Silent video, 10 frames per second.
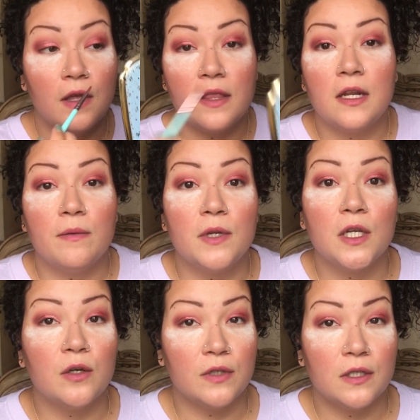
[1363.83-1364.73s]
And then I'm
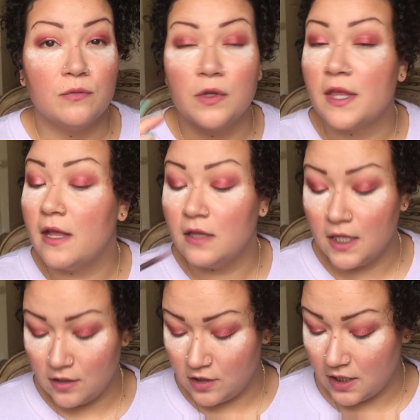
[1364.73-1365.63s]
gonna go in with that
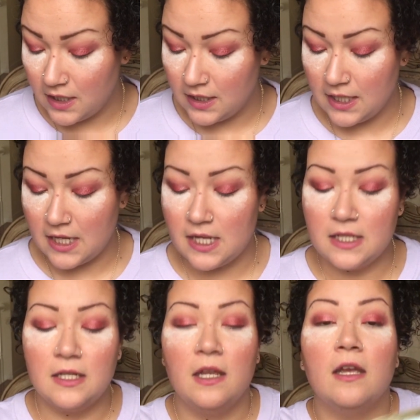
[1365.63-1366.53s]
lighter shade
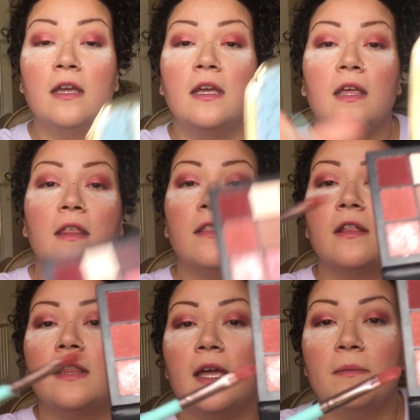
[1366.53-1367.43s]
again,
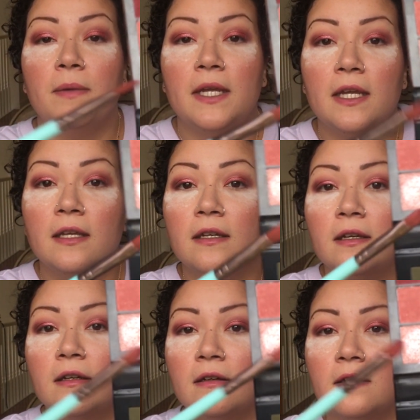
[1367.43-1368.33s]
the light
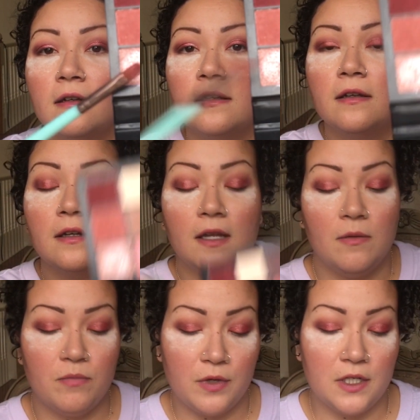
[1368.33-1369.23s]
pink,
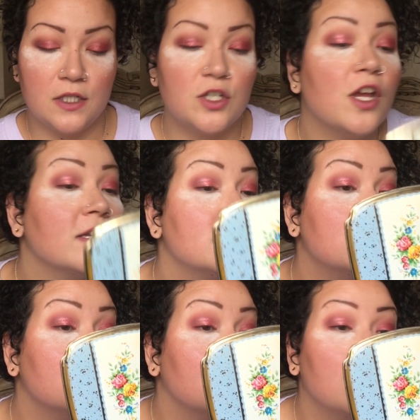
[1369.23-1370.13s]
and put it
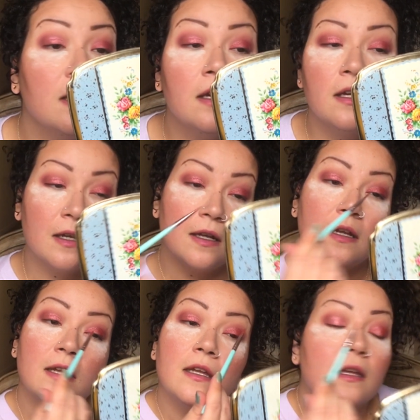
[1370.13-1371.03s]
just
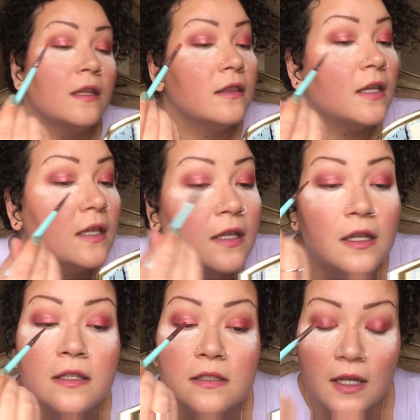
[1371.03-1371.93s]
in the
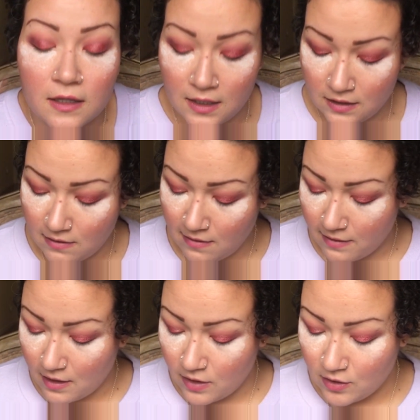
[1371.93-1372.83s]
inside like
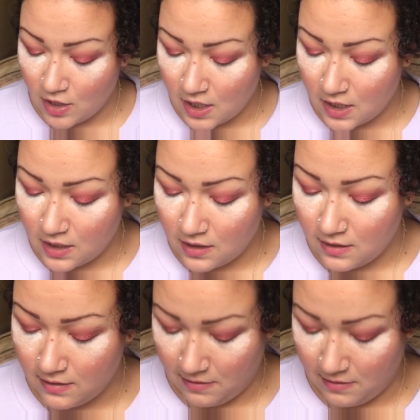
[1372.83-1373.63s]
the other eye.